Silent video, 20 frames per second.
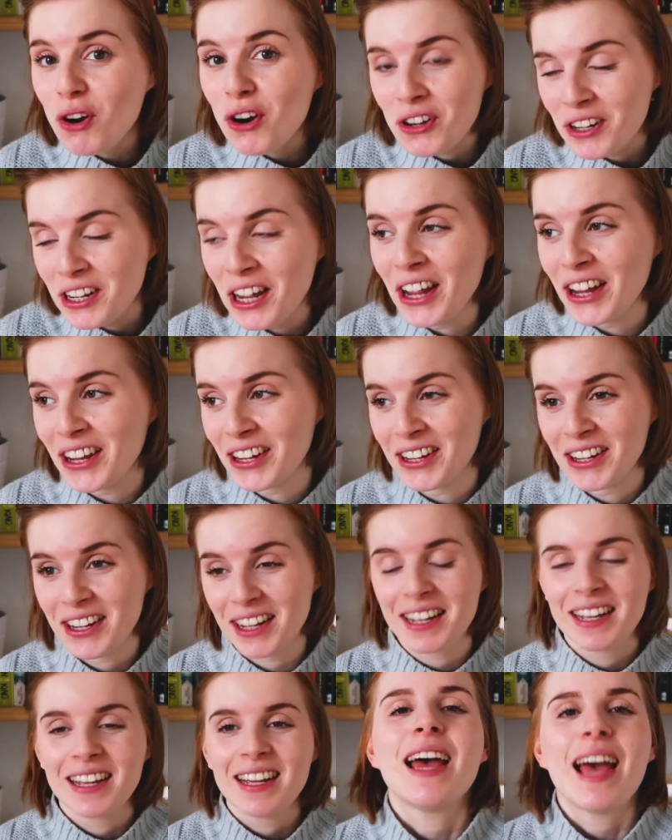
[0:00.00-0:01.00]
wrong.
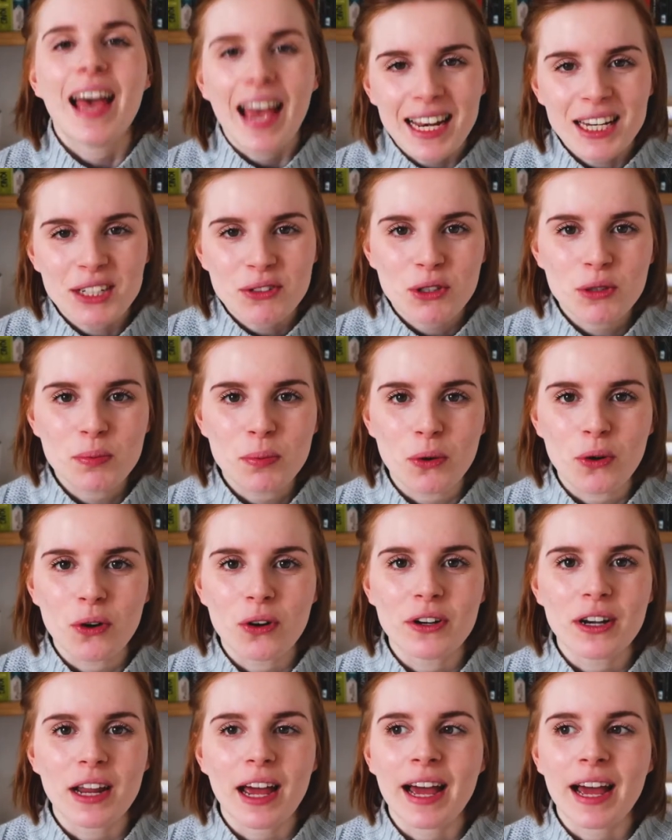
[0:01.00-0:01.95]
Ellis was born